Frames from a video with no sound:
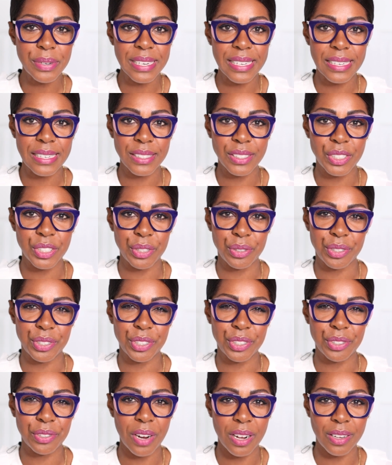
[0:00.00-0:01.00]
need to
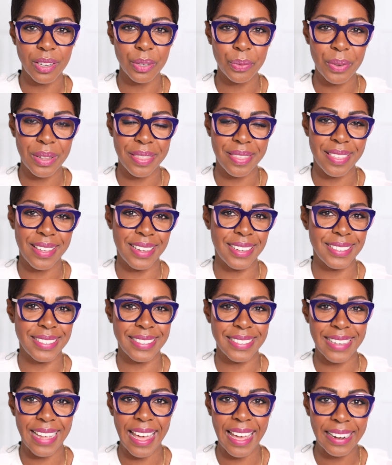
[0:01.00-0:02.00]
struggle with
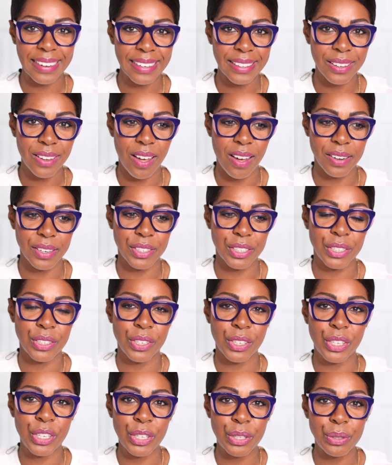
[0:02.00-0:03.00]
this any
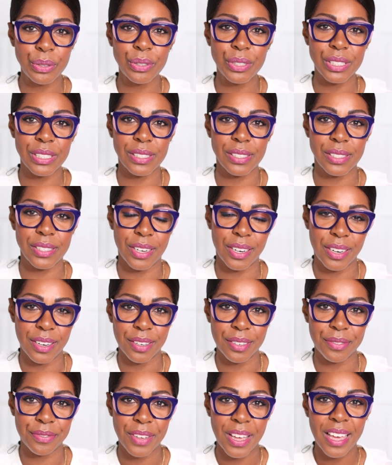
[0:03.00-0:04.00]
longer. You
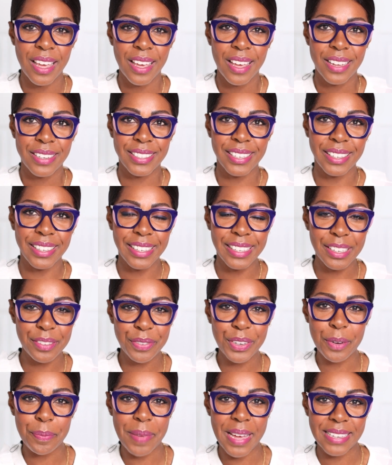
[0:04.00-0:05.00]
deserve to
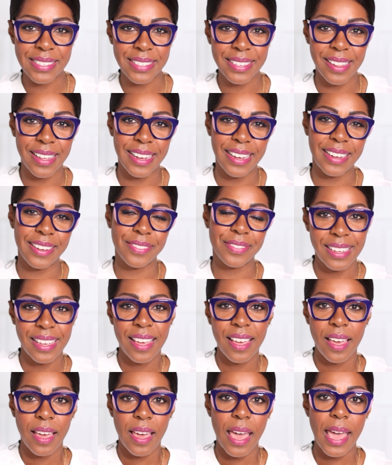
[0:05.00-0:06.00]
live your best life
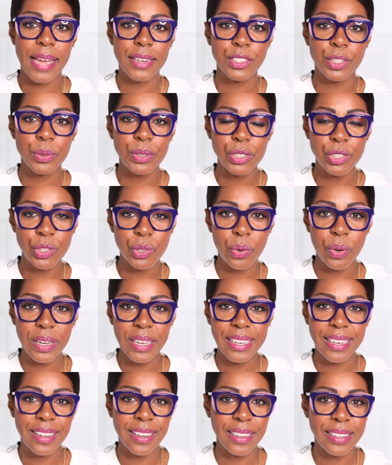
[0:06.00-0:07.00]
and to
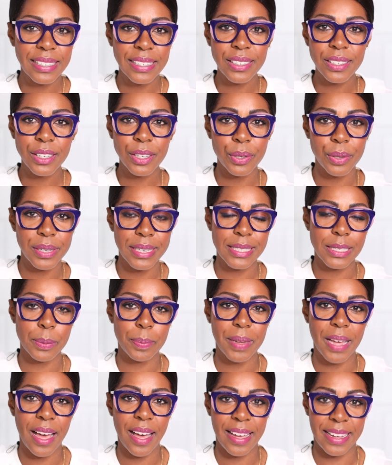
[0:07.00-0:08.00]
enjoy clear,
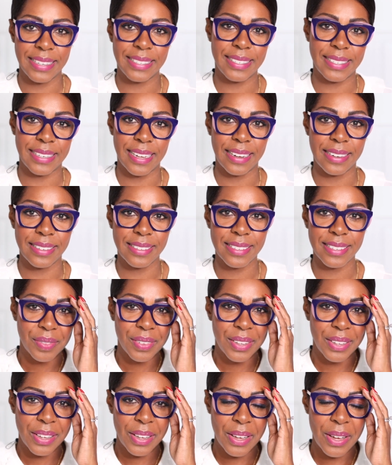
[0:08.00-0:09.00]
crisp eyesight.
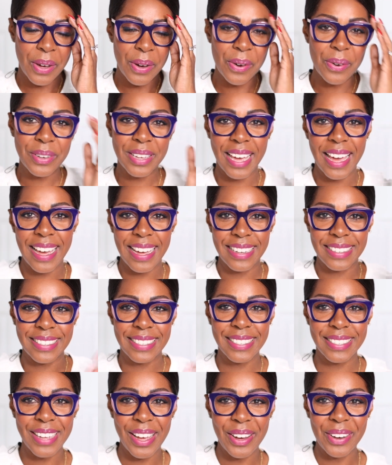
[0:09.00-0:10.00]
Okay,
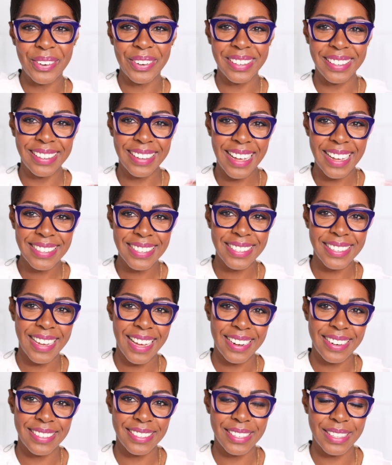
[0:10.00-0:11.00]
so let's
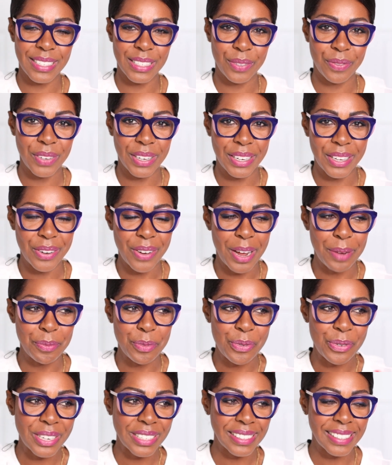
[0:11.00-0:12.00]
get into this video. I'm
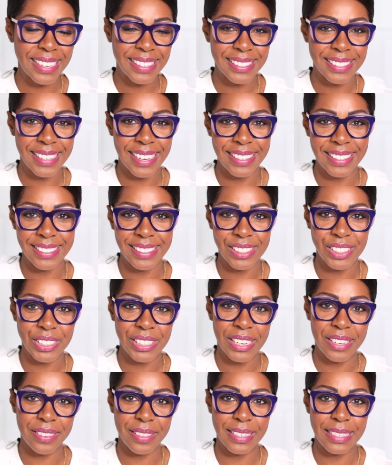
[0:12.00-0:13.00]
really excited to
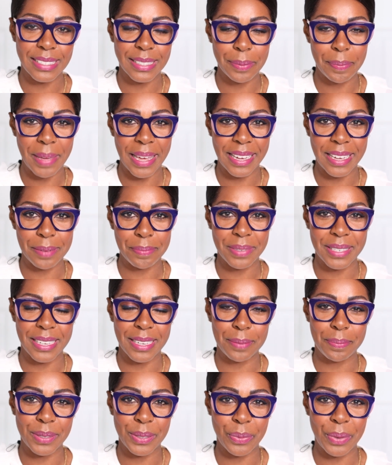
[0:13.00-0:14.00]
share these makeup
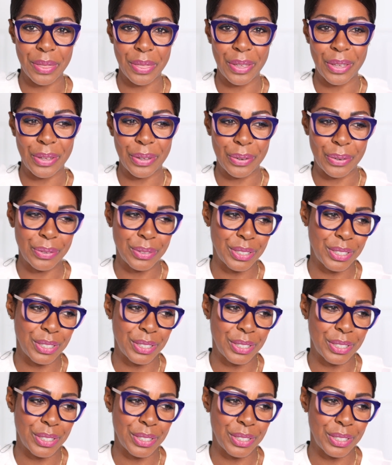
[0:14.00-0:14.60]
tips with you